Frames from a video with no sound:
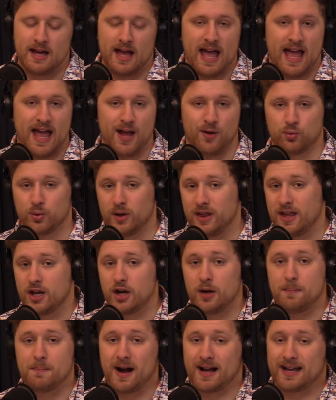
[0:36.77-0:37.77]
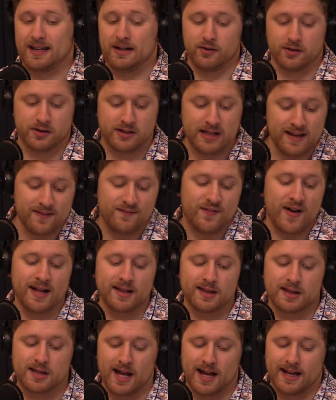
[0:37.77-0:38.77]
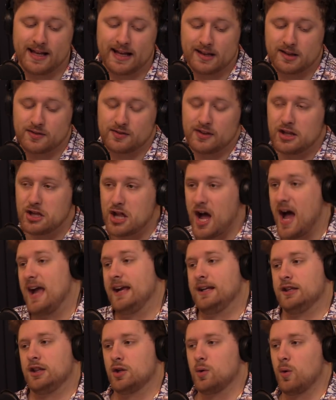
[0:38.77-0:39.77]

a really good Buccaneers defense against the Giants,